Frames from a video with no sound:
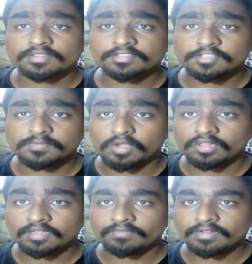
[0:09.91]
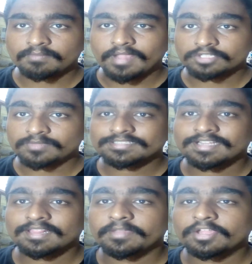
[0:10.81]
This is Paul, and welcome back to my
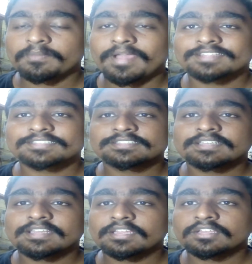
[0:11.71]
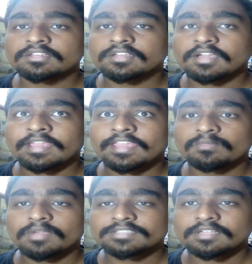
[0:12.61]
channel, The Peculiar Paladin. And I gave
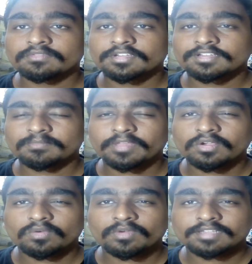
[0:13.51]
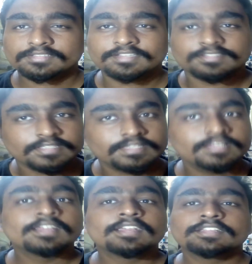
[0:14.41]
myself a little makeover, as you can
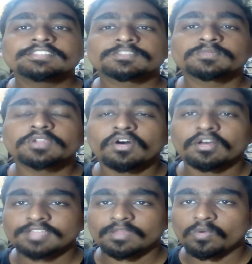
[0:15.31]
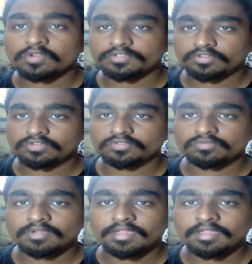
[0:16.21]
see, just because I wanted to.